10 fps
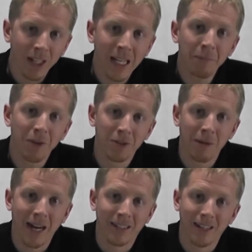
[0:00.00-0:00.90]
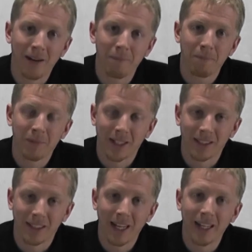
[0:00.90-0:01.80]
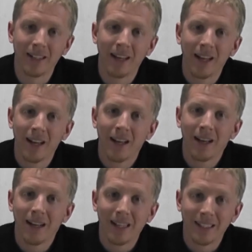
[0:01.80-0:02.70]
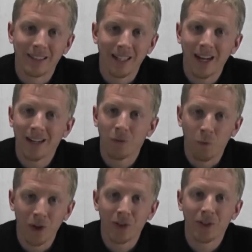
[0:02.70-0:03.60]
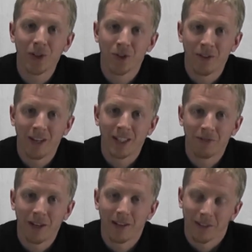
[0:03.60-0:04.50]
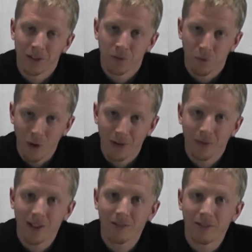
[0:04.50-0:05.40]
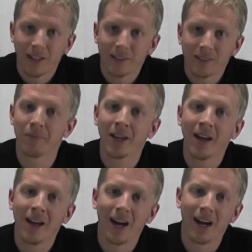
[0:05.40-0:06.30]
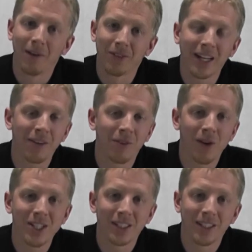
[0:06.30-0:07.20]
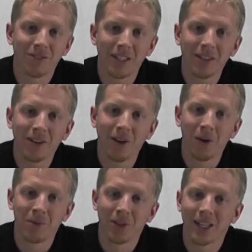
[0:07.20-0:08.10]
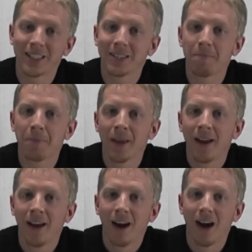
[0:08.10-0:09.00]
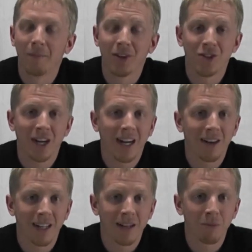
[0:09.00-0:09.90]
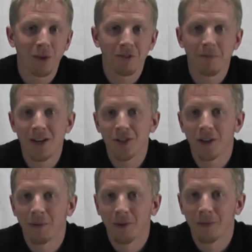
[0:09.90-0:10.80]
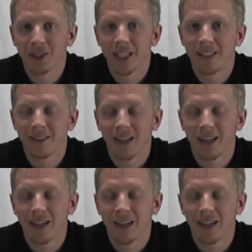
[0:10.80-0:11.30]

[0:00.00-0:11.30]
keep those backed up. Because again, it's not will your device fail, it's when will it fail. Thank you for watching this video. I hope you liked it. You can check out, again, more information on my website,